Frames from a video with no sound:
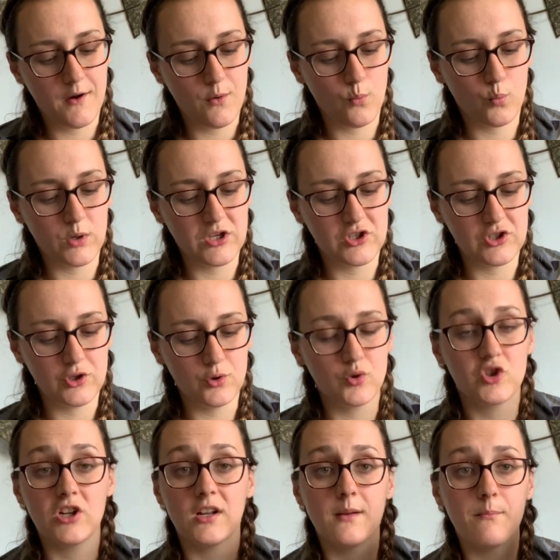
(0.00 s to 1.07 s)
We do
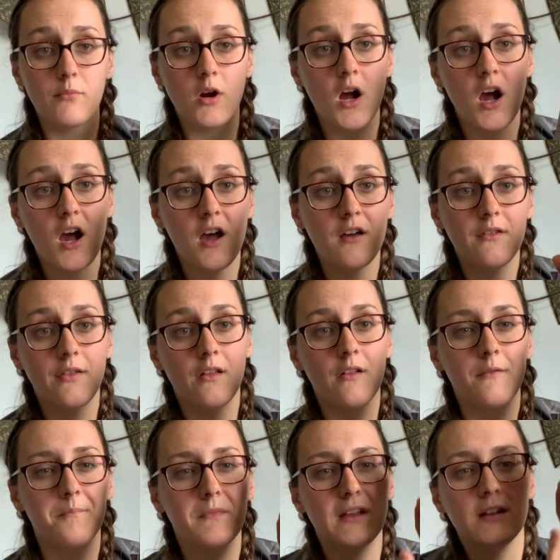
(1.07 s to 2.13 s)
chicken broth
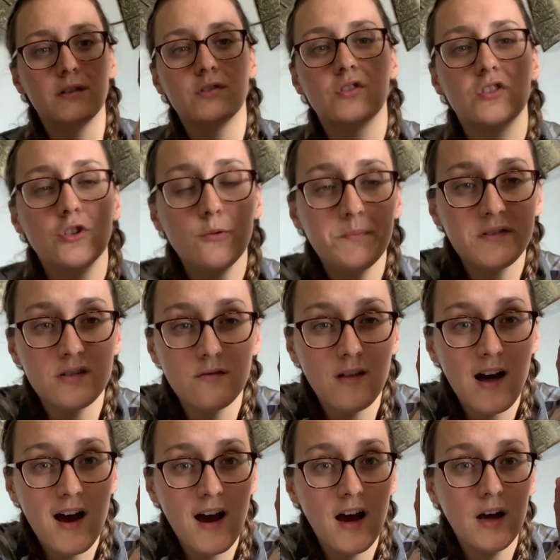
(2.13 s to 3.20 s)
and soups a
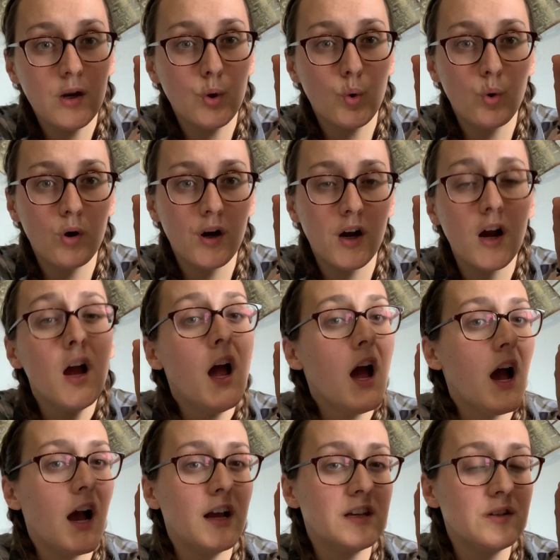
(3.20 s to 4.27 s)
lot, or
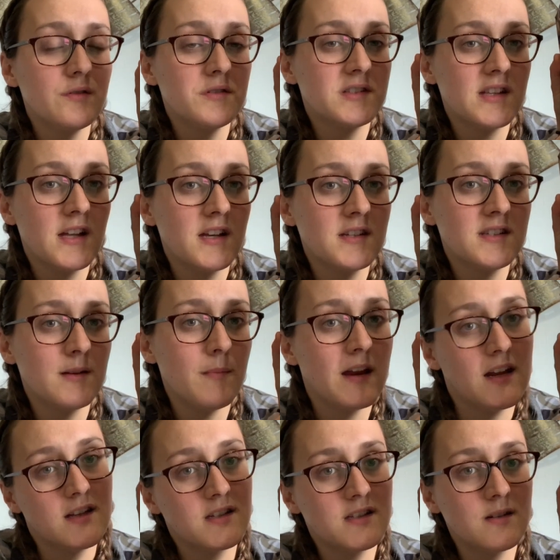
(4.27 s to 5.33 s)
I use this in my
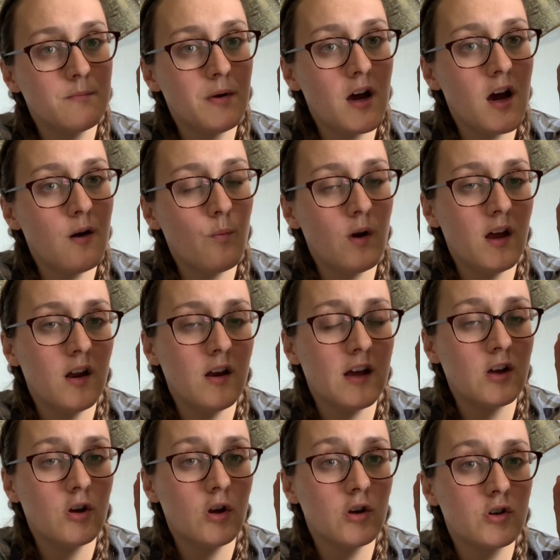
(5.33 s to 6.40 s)
Instant Pot when I
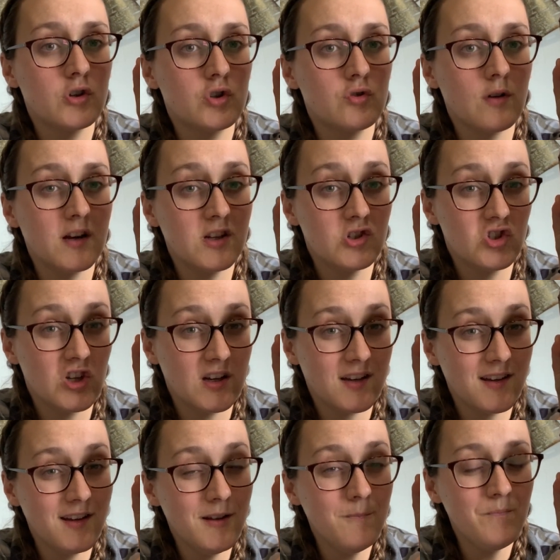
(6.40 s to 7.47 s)
cook shredded
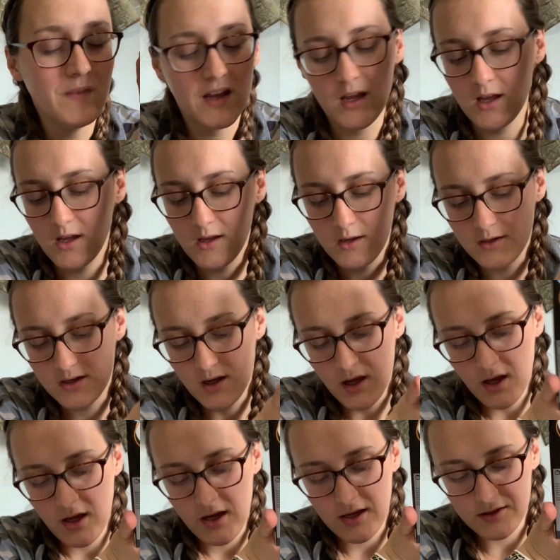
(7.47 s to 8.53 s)
chicken, and
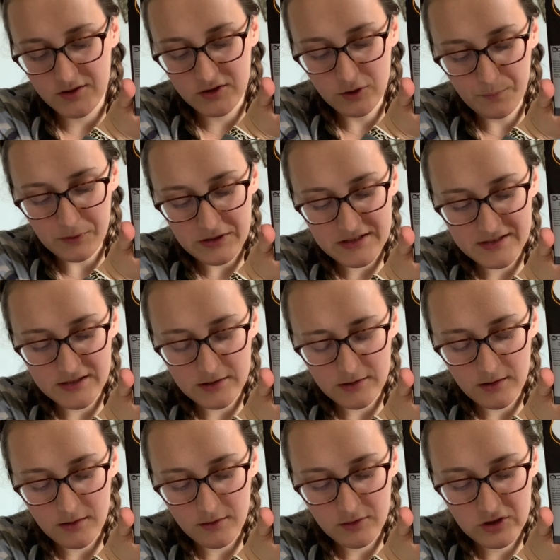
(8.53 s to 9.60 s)
it's super
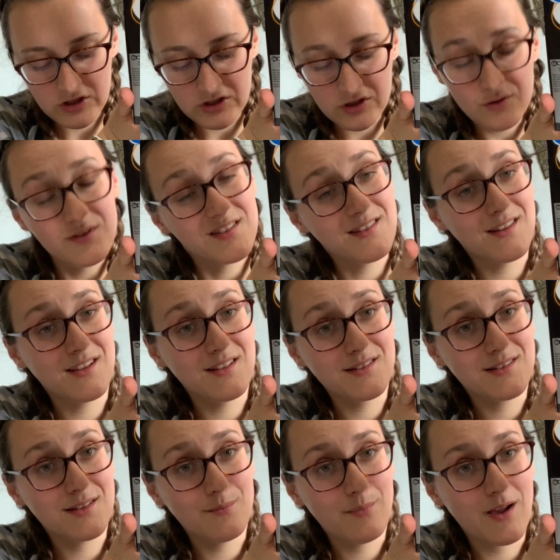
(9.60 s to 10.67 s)
easy to use in the
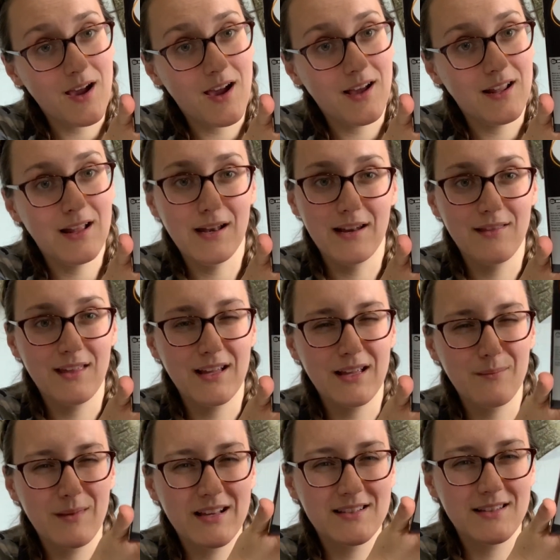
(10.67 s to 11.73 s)
Instant Pot, and I think it
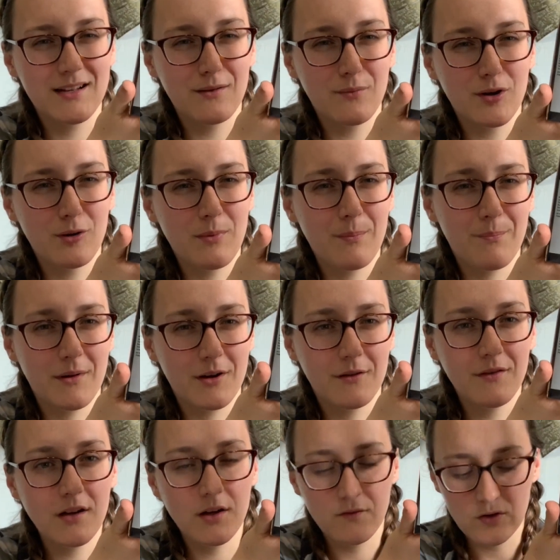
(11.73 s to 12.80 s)
makes it a little bit better
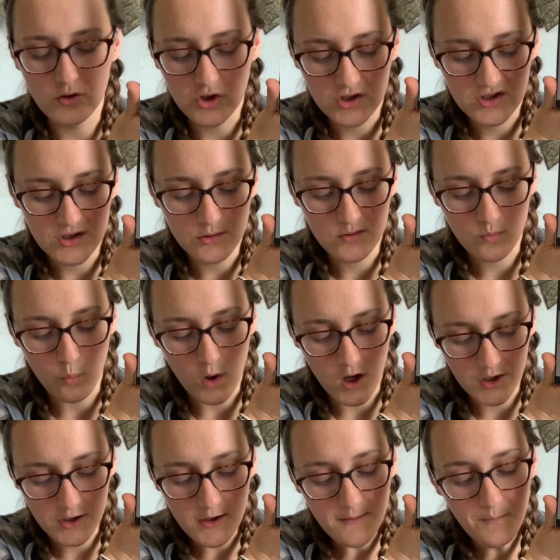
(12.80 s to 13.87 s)
than if you just use
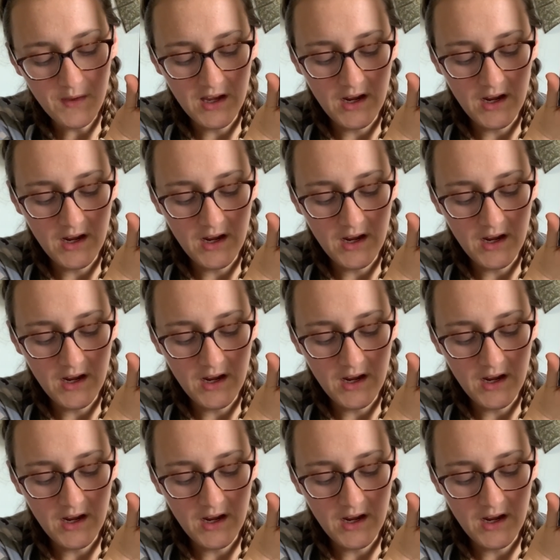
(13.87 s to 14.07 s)
water.